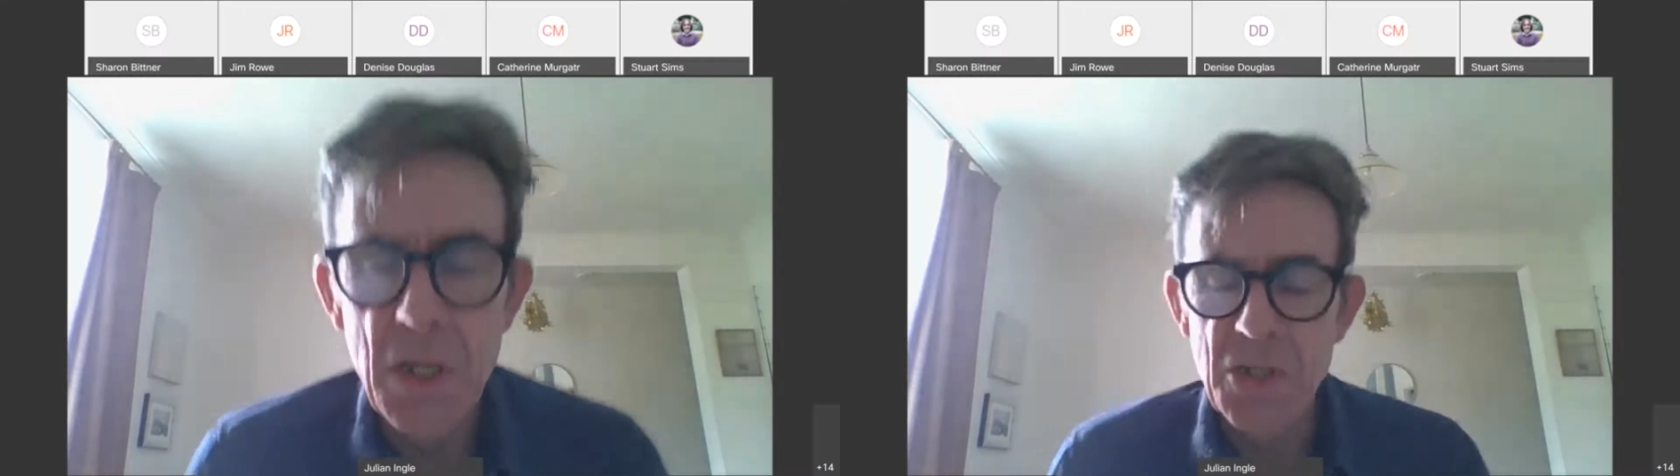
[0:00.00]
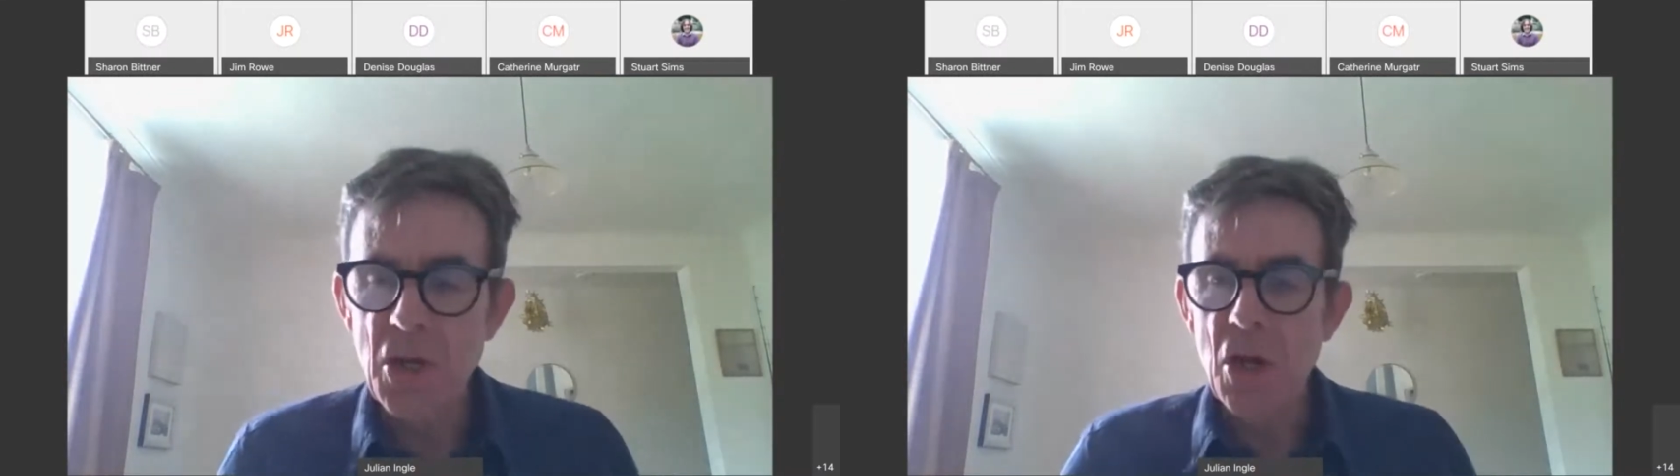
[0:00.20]

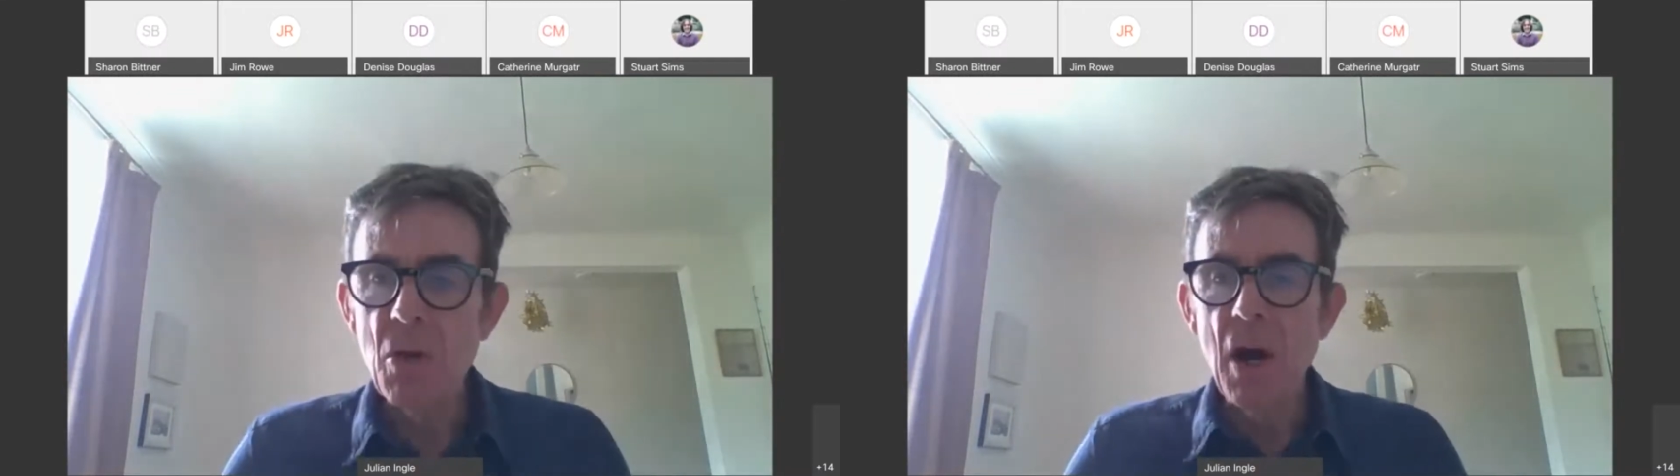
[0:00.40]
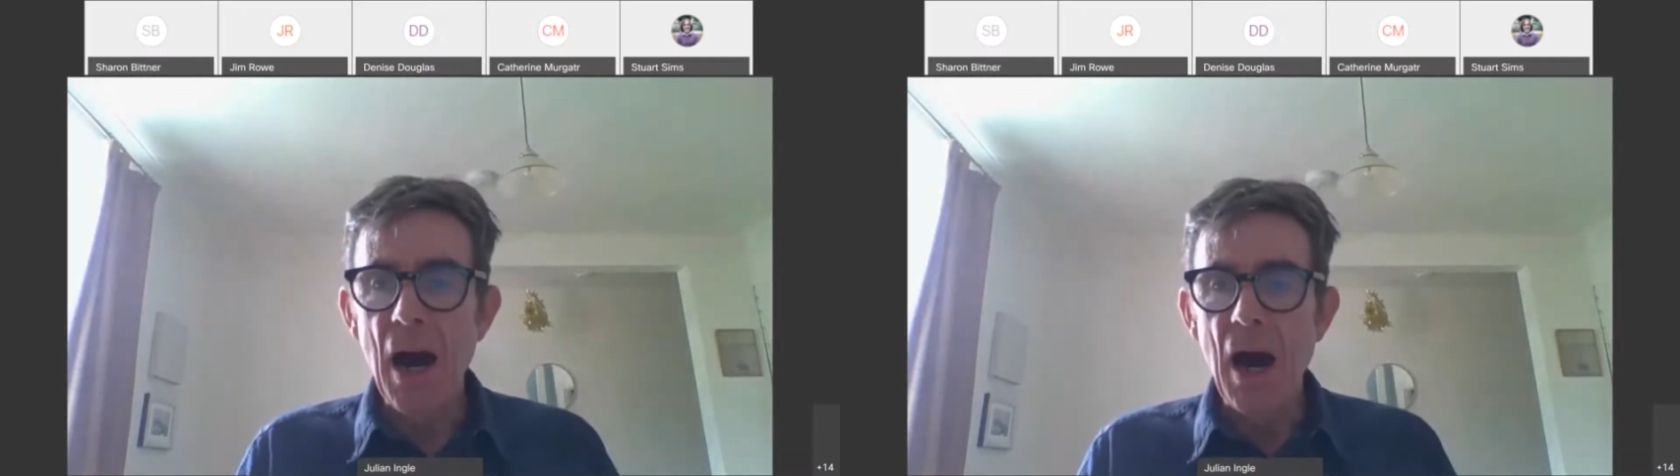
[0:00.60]

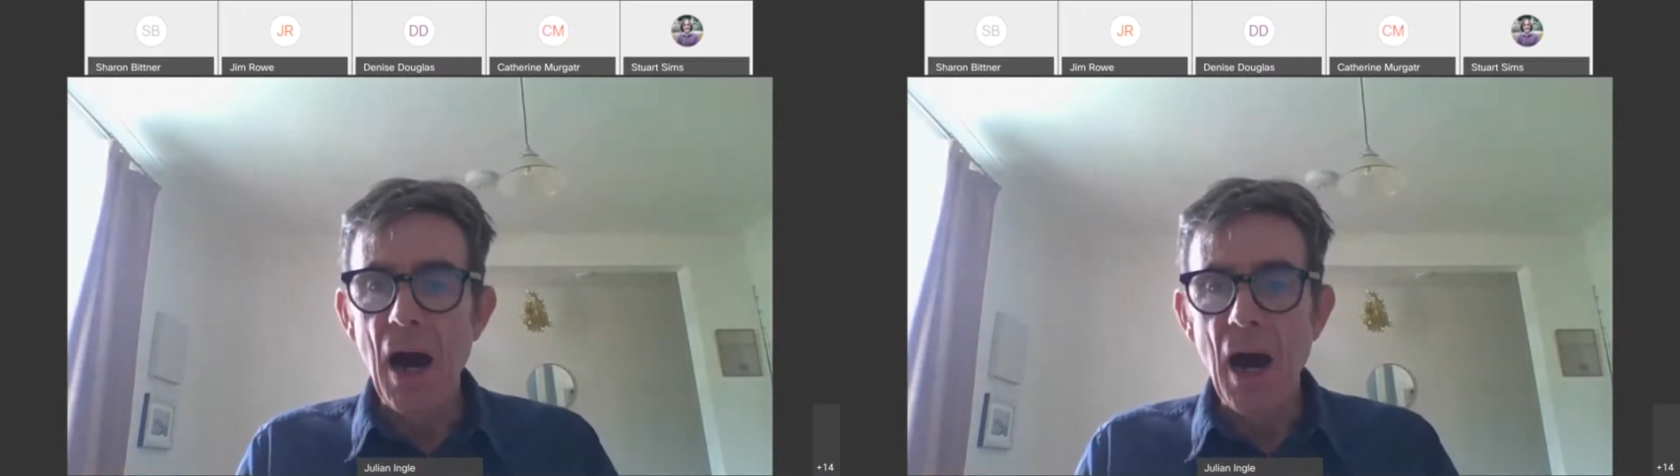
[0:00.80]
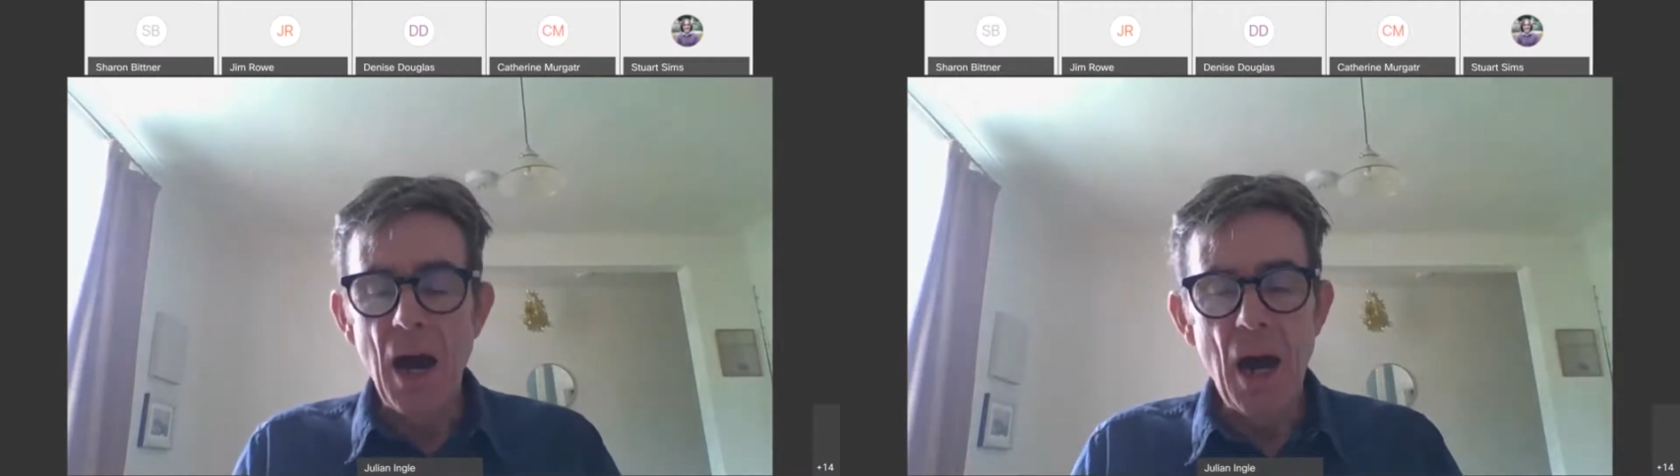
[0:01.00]
So
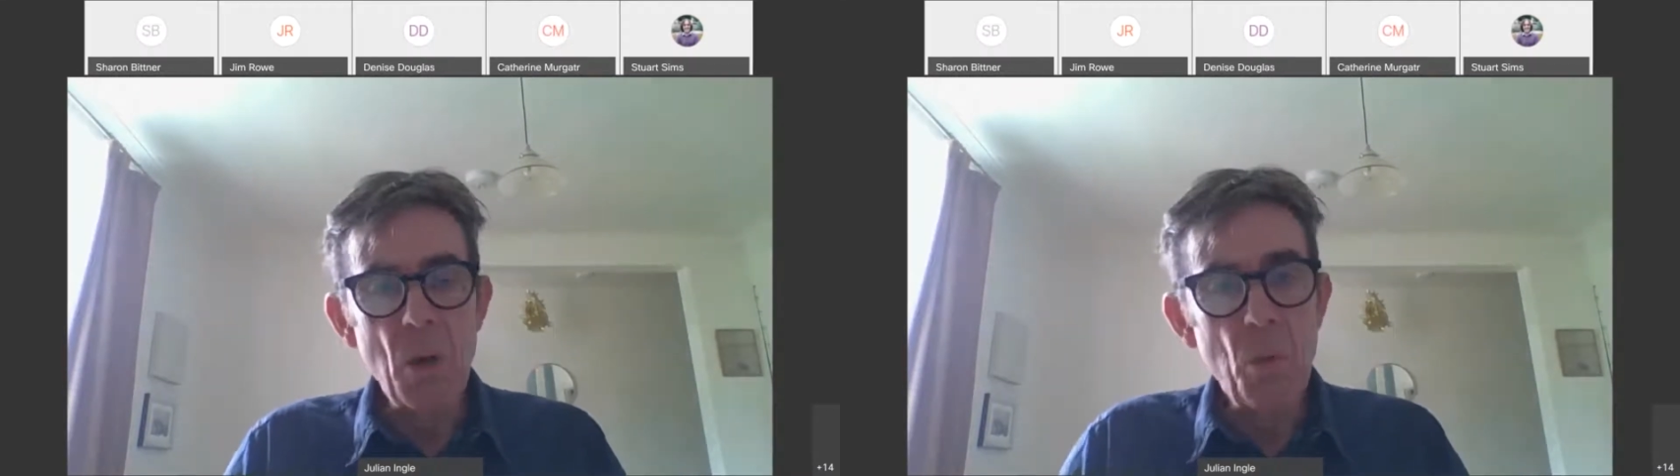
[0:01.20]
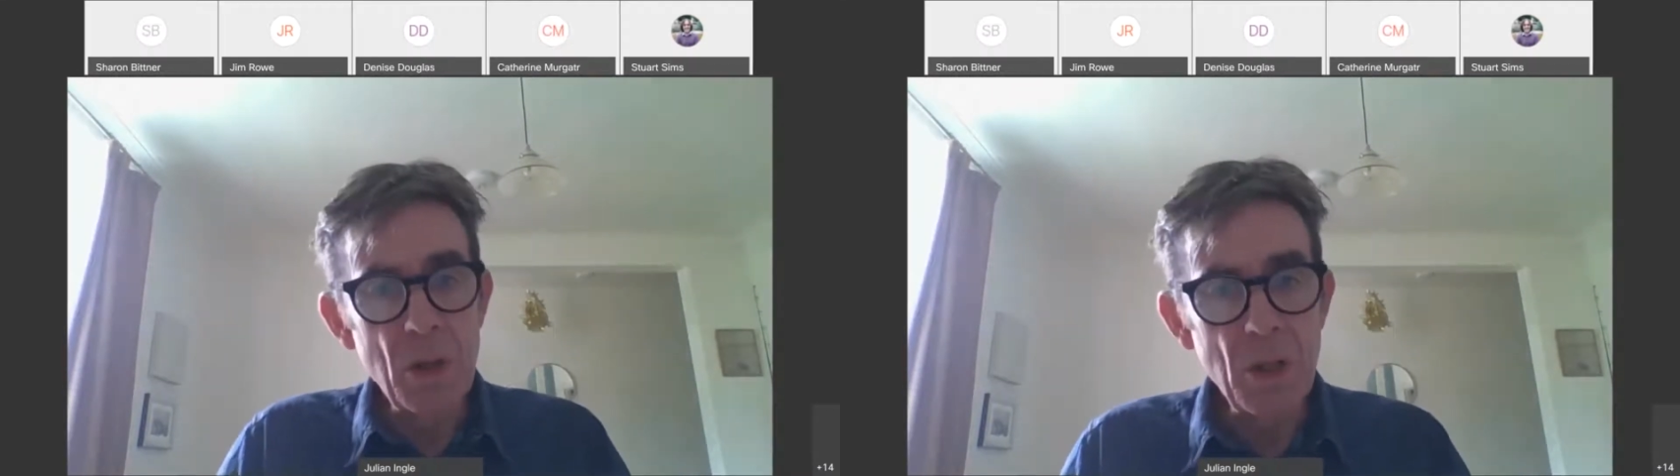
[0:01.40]

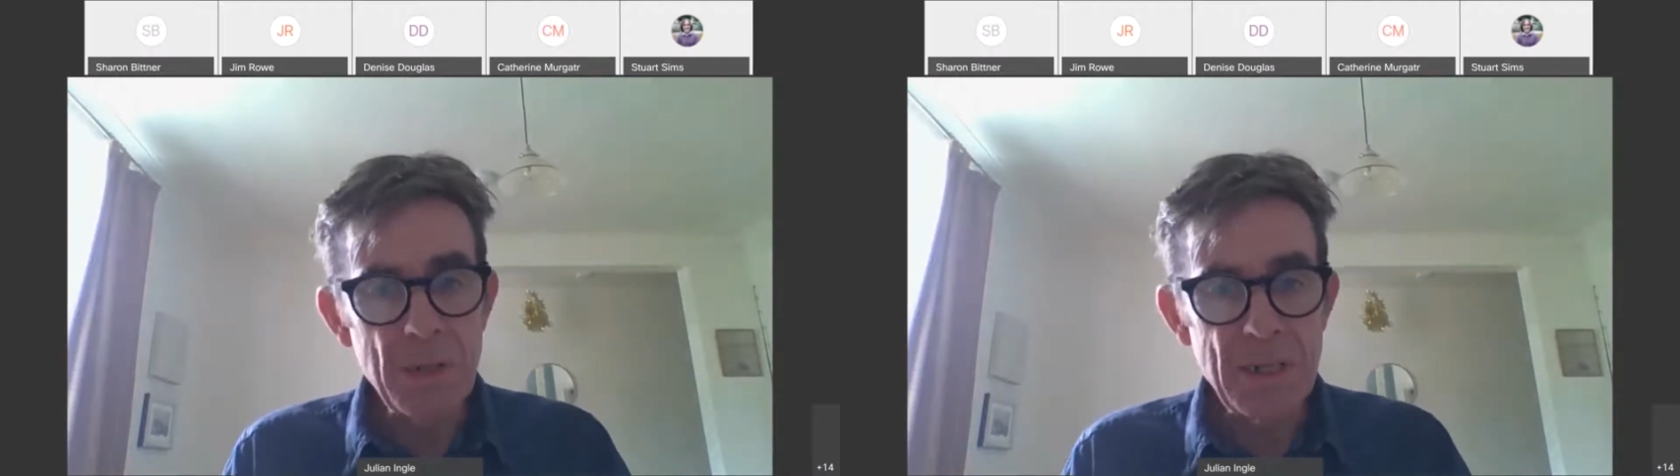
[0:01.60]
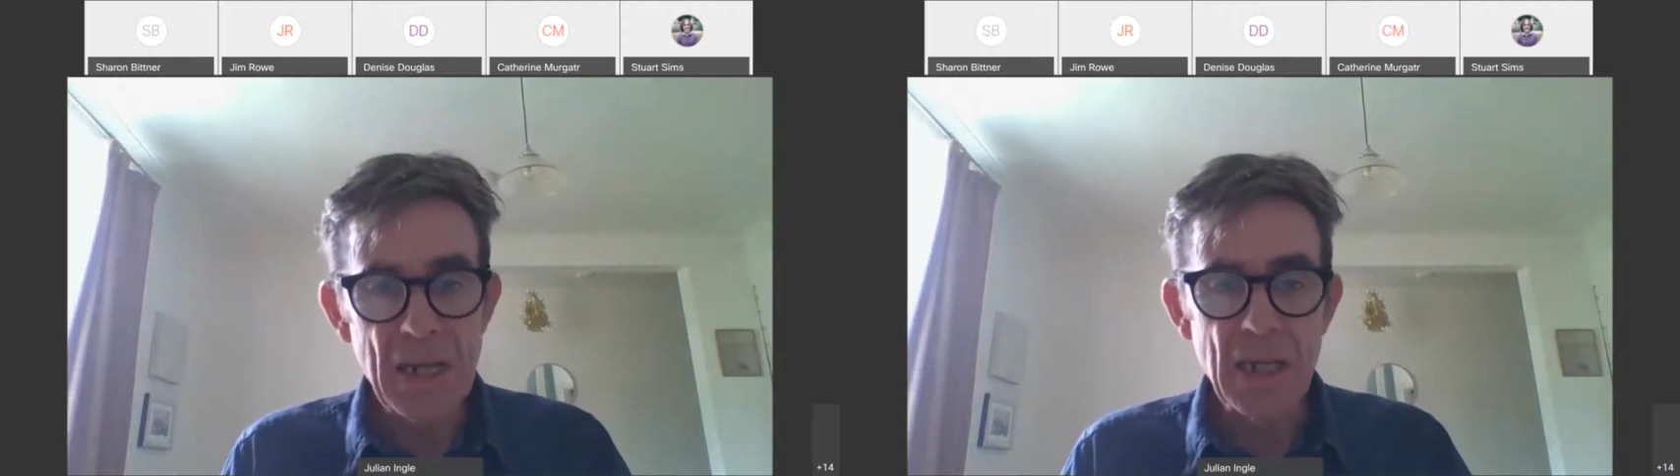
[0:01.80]
I will
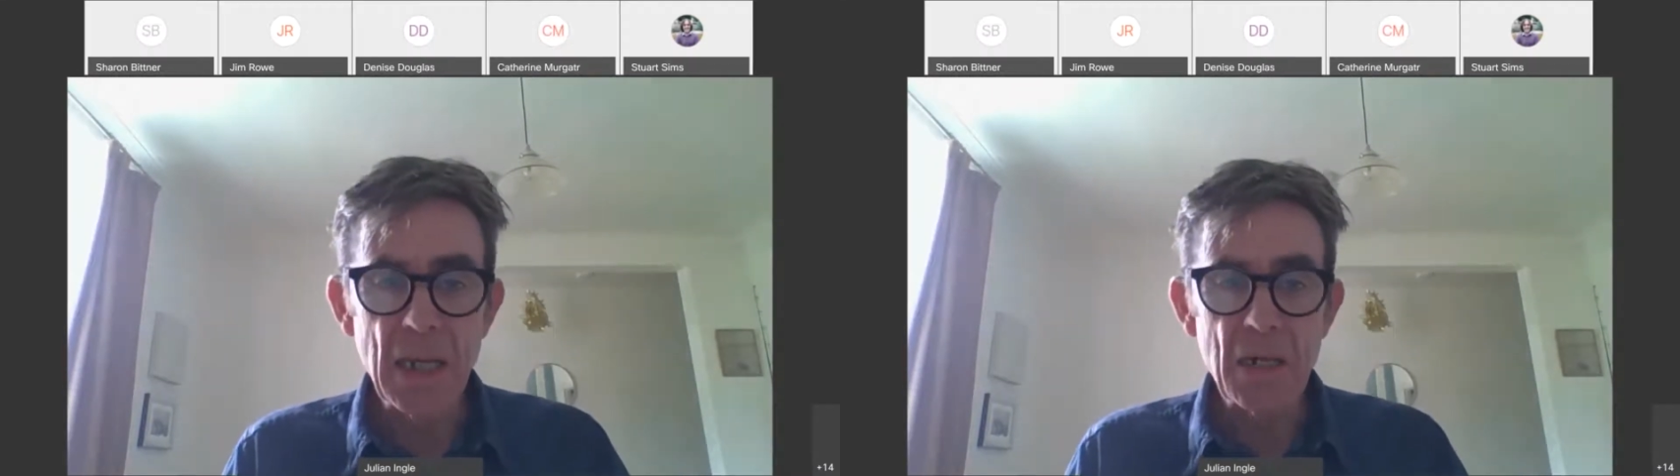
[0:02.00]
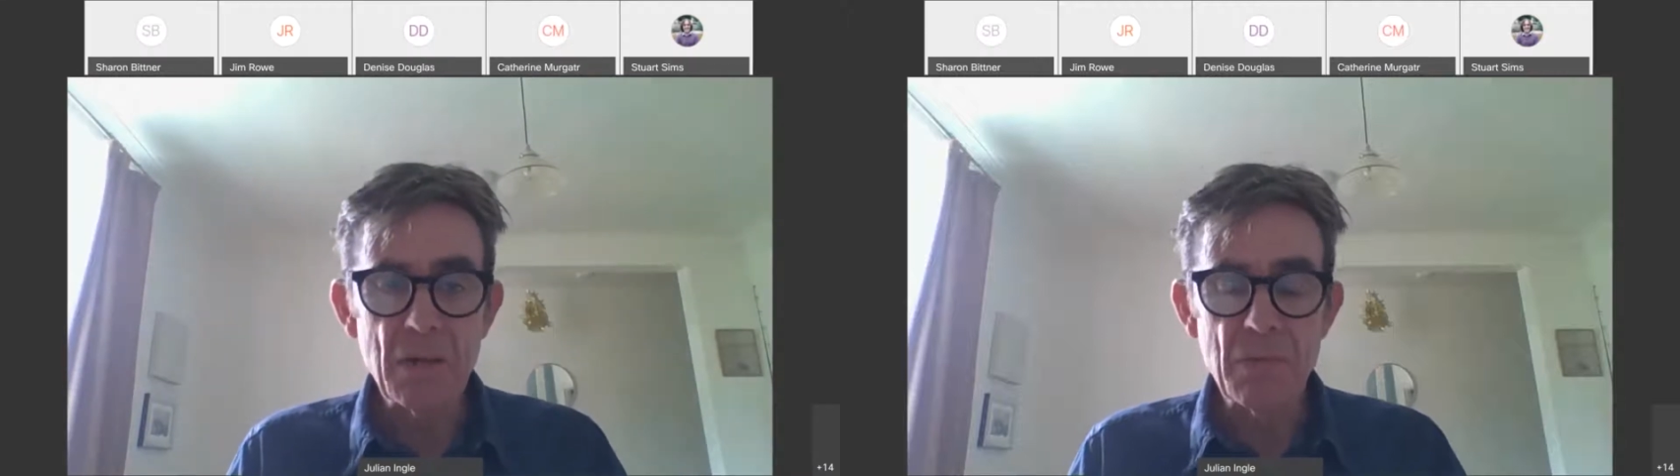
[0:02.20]
be
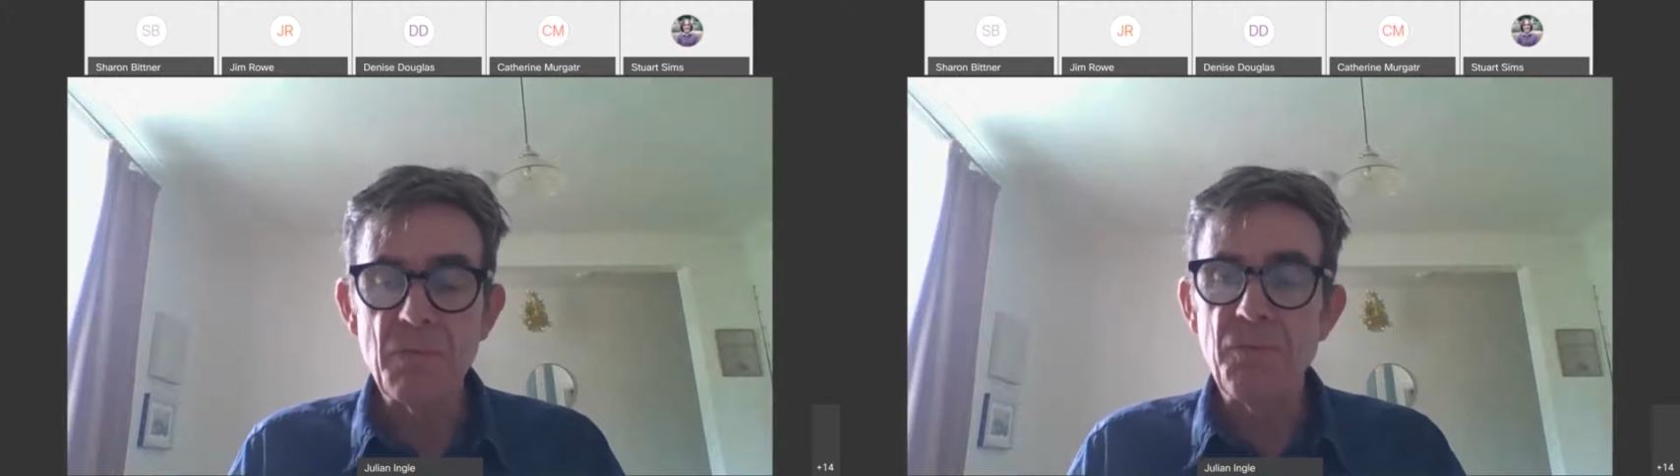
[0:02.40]
taking it